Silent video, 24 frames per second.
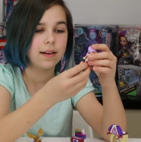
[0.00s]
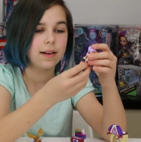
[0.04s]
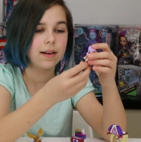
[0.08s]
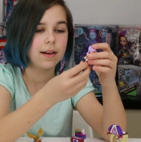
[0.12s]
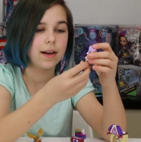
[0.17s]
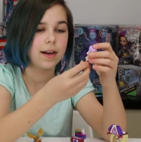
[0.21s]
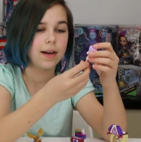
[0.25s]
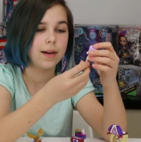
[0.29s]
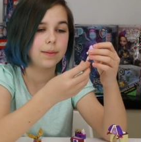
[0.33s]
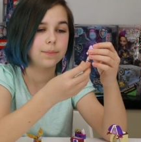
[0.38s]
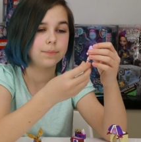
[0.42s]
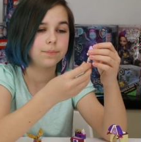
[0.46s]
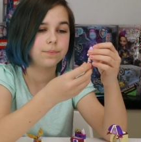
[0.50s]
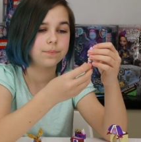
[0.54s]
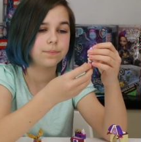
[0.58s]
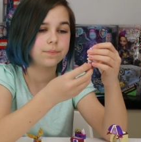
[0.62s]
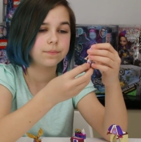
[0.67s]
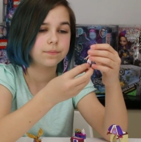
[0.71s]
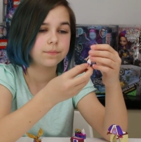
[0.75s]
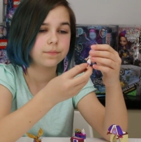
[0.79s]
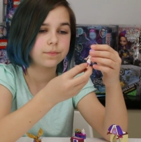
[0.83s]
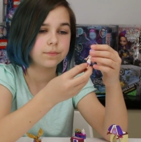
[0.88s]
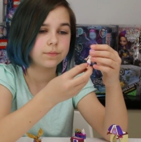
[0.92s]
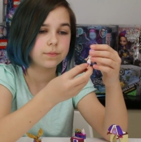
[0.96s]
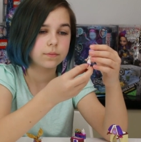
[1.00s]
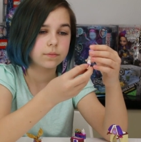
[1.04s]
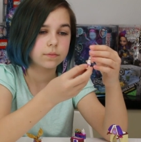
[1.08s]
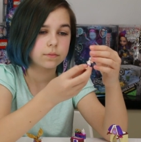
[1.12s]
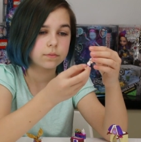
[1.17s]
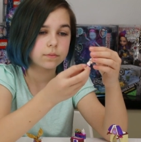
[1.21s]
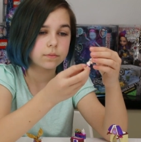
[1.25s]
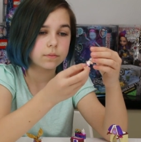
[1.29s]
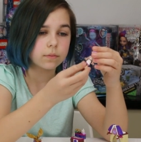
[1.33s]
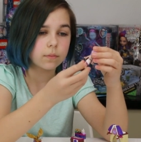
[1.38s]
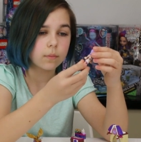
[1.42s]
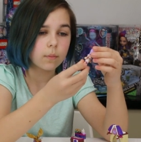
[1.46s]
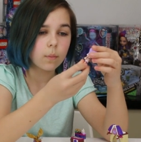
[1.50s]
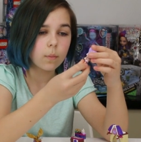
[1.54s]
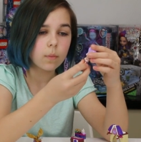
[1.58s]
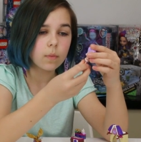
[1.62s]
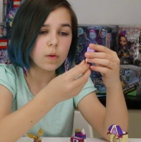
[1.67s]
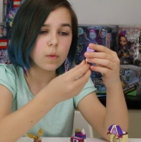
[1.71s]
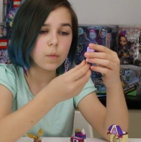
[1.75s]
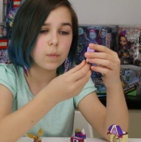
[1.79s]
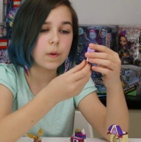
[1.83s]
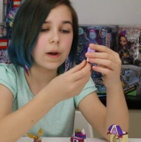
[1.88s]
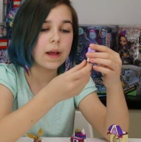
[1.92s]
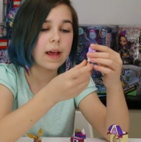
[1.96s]
Um,
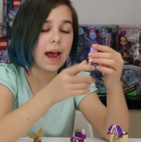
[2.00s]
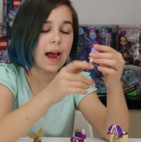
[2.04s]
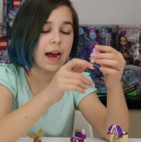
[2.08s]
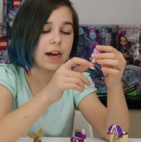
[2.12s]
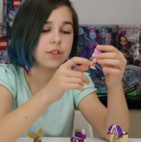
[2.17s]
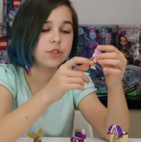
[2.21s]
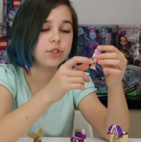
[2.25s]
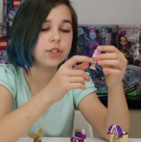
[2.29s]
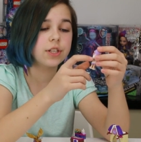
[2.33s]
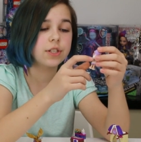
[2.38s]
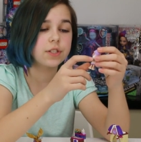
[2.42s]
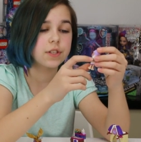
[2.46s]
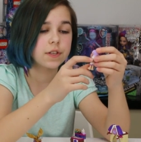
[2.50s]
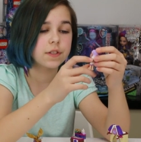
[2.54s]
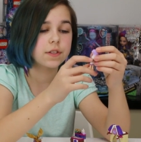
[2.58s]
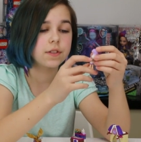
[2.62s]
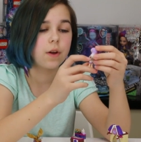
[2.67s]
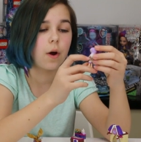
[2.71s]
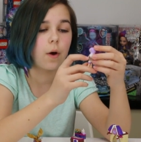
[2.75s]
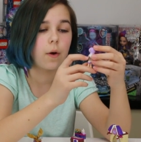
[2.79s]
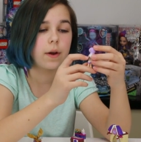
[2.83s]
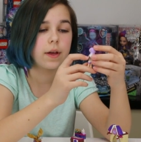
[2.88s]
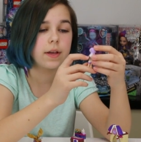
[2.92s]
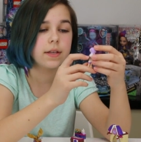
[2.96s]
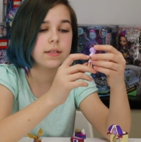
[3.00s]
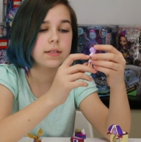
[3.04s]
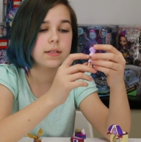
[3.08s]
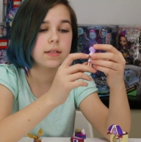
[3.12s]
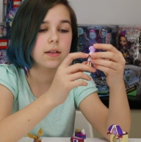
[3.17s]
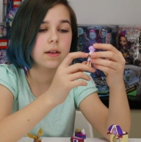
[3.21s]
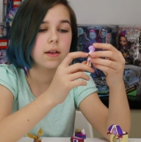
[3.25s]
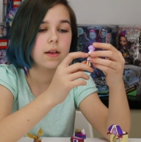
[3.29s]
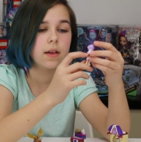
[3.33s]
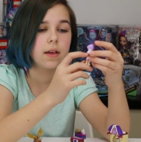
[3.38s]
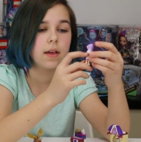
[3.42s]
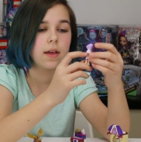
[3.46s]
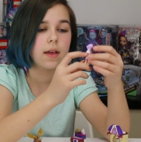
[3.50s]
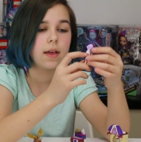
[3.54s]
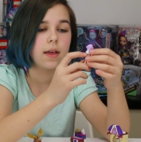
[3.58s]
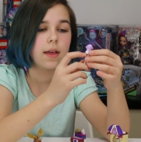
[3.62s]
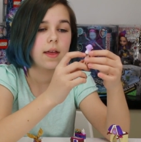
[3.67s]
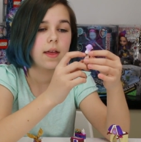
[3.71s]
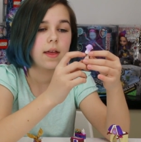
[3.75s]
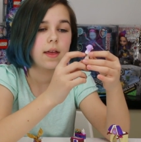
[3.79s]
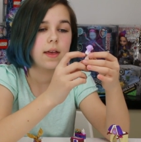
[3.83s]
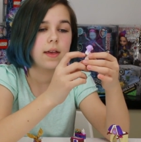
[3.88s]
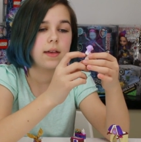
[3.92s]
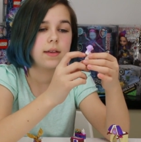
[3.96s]
what I actually just noticed
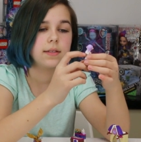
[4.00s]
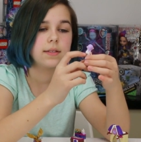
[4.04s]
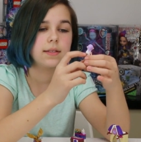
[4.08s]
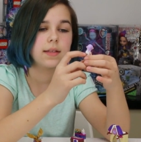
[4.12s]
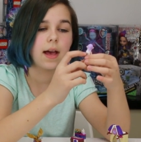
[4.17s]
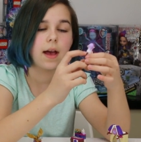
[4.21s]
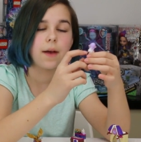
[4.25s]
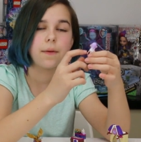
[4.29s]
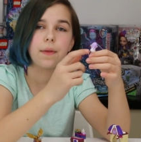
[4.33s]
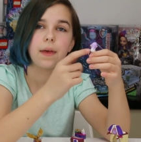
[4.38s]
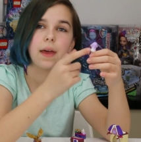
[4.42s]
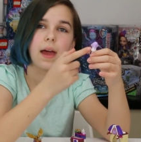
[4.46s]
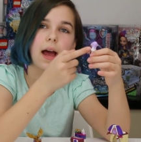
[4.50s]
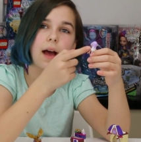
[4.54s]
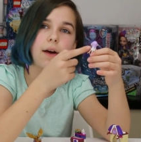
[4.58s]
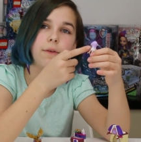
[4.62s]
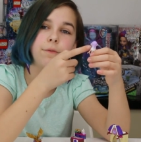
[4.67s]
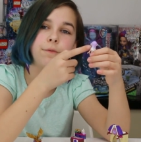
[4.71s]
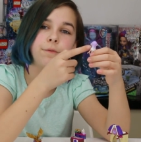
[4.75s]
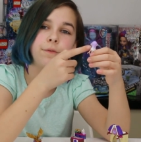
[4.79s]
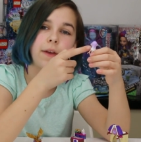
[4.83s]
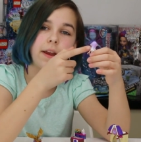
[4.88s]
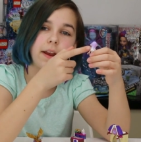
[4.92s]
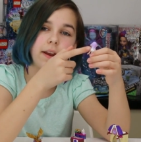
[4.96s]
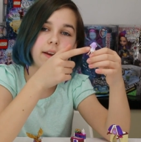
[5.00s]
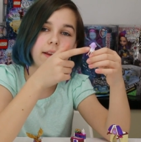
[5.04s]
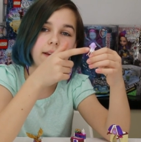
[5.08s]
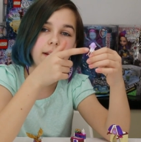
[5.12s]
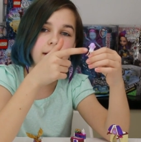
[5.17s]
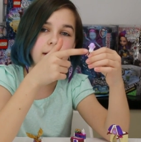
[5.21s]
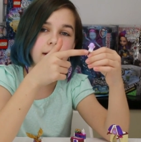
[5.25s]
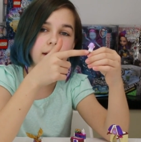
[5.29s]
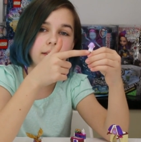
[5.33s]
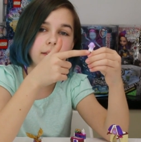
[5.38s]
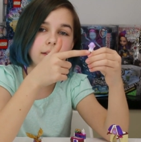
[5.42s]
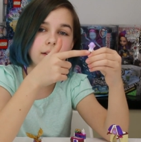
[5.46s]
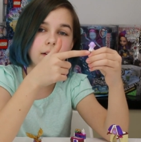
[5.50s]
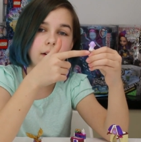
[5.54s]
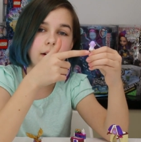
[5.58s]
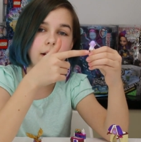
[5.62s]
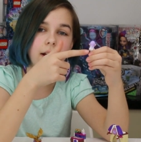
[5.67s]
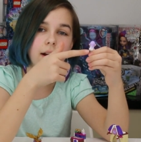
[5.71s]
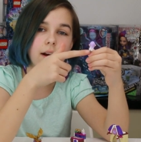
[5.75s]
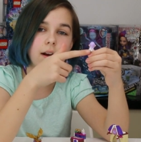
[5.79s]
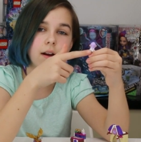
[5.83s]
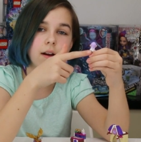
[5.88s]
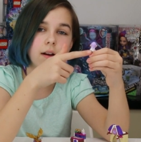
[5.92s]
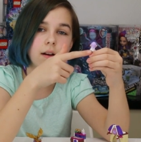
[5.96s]
is that they have fading in their
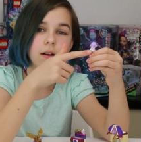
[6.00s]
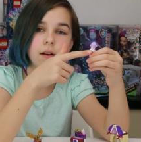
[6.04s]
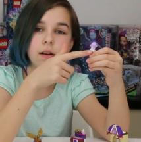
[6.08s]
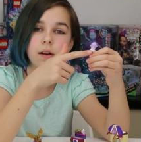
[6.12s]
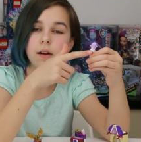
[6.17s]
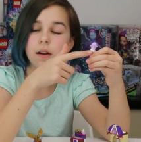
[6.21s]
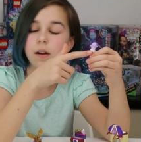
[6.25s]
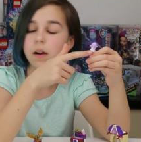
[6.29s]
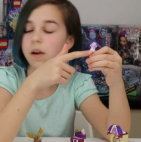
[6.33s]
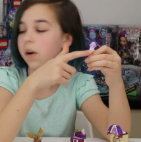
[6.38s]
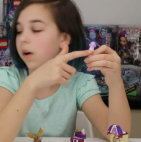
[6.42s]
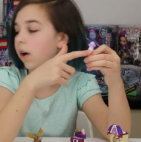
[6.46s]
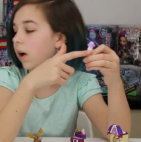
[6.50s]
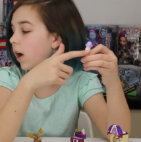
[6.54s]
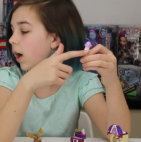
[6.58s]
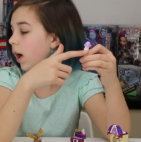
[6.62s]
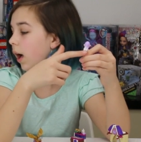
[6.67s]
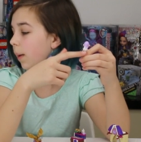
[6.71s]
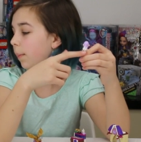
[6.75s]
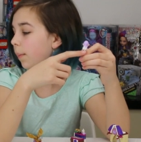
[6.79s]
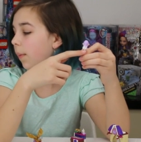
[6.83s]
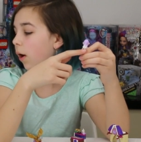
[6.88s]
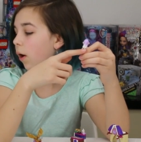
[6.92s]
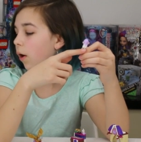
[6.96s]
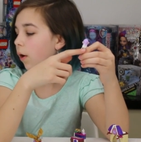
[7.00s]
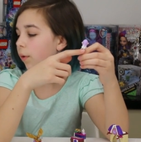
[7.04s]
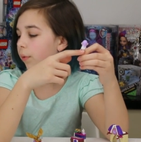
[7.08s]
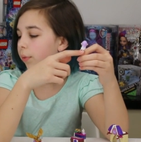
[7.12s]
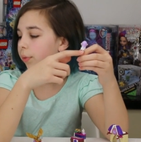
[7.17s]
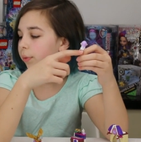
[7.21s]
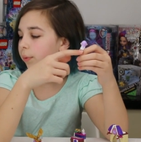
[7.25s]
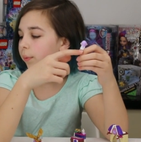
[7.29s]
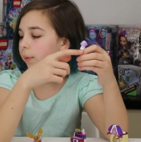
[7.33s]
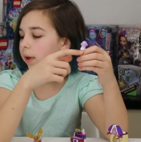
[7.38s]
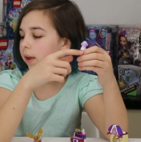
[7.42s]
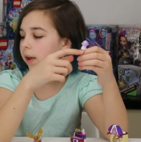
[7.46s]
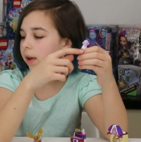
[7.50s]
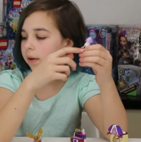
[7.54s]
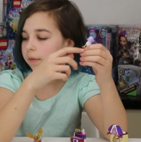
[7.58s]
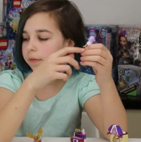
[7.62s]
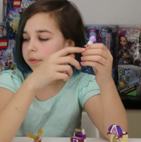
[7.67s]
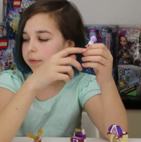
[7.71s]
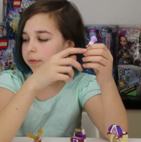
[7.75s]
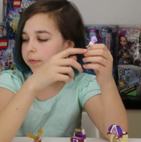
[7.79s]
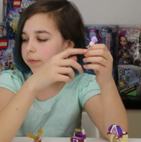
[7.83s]
hair. Um, all three of the